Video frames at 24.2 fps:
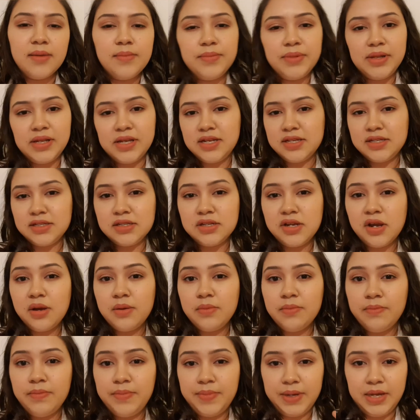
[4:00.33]
please
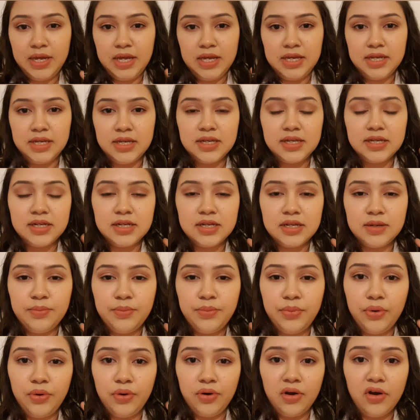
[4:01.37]
don't be
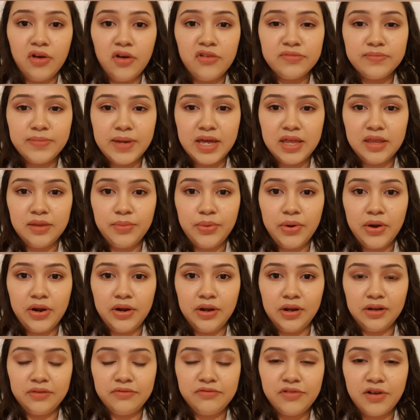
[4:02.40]
put off by the
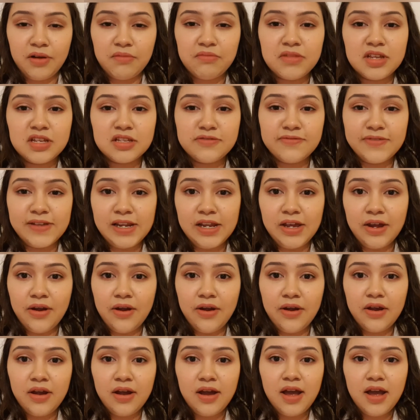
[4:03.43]
product from this video.